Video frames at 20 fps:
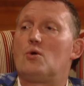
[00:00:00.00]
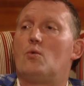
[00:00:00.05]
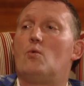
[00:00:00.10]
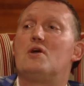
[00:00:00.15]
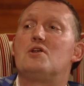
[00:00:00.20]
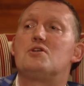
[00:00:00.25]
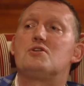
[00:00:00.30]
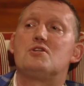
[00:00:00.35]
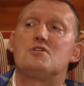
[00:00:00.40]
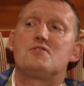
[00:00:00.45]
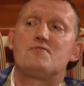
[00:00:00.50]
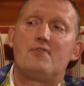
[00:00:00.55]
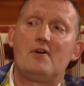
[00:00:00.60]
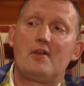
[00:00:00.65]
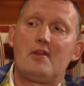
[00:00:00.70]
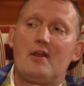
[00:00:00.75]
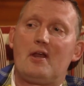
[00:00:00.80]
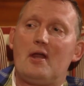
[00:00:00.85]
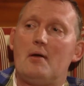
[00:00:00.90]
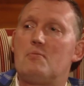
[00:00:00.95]
which is
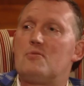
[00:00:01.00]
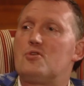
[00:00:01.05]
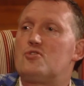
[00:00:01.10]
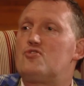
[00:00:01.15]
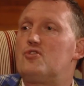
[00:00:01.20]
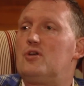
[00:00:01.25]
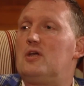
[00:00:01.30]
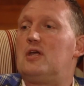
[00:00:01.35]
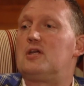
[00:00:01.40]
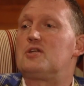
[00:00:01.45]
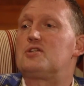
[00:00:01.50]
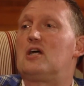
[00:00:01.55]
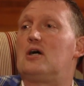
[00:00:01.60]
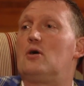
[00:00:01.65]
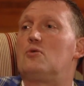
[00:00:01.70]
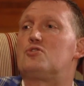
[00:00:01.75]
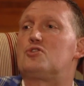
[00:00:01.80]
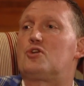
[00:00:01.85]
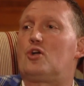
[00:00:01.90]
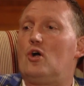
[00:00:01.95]
further up the tree, is
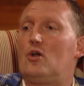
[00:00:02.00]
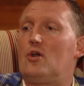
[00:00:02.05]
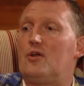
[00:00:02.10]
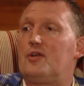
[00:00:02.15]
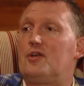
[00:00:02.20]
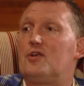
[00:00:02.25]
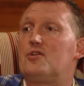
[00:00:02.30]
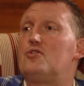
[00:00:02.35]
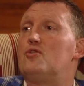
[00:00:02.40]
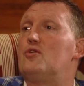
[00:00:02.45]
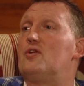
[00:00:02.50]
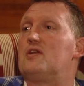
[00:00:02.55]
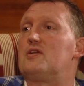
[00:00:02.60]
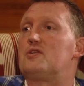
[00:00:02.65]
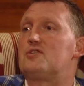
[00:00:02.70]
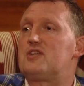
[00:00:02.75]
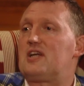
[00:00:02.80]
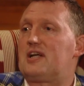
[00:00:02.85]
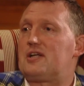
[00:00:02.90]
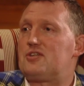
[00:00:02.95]
how Scotland are doing in the
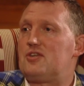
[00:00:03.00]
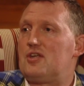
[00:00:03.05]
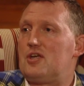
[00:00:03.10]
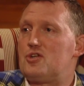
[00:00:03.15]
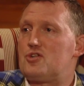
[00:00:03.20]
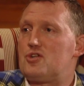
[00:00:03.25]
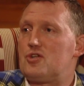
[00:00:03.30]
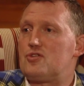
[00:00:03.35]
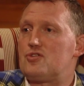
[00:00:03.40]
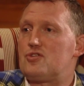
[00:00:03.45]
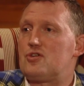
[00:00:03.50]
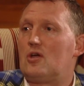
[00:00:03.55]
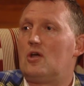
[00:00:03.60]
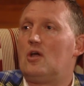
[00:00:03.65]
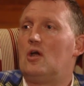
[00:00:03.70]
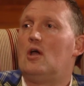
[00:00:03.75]
Six Nations.